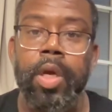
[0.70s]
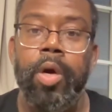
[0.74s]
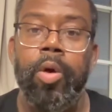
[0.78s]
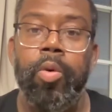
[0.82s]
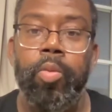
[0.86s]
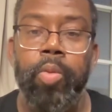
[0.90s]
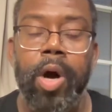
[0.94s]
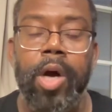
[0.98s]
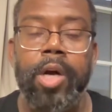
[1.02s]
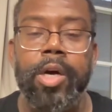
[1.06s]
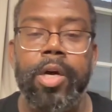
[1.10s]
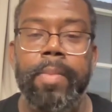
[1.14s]

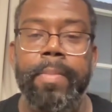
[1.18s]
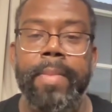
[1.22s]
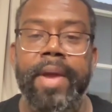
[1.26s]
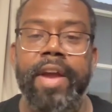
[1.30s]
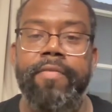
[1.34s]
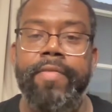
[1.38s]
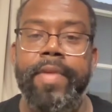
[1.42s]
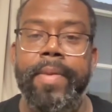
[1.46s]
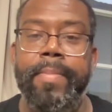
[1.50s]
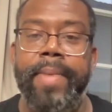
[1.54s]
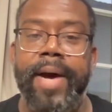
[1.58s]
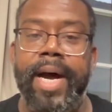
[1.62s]
Welcome
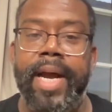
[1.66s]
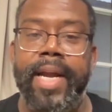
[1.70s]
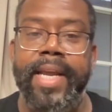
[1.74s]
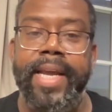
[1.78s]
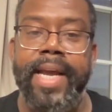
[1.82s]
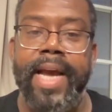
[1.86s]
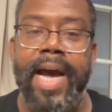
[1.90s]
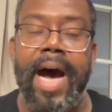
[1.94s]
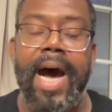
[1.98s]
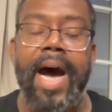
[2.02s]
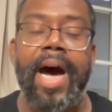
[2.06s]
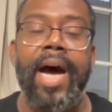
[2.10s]
everybody.
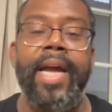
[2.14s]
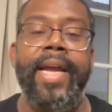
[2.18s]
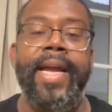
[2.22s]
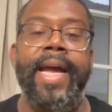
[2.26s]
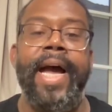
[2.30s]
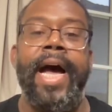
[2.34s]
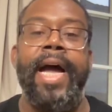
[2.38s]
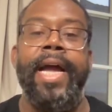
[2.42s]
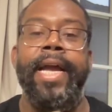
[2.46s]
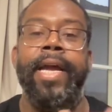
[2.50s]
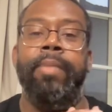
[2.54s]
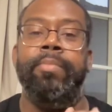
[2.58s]
Hi,
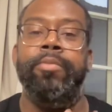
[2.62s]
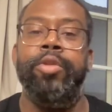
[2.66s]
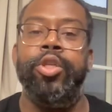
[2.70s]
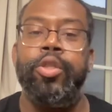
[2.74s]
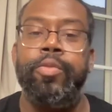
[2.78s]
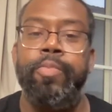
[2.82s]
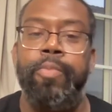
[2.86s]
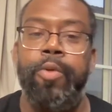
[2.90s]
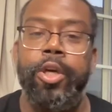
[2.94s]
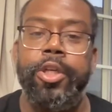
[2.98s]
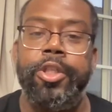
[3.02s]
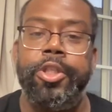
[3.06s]
I am the
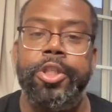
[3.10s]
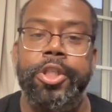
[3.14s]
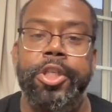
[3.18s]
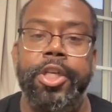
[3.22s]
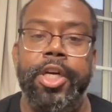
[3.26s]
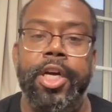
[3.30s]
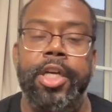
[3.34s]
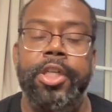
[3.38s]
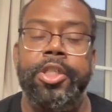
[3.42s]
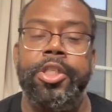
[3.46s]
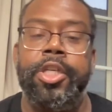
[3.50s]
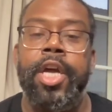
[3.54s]
Sports
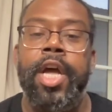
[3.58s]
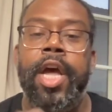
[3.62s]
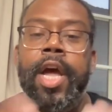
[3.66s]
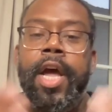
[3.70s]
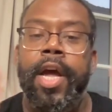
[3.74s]
Judge.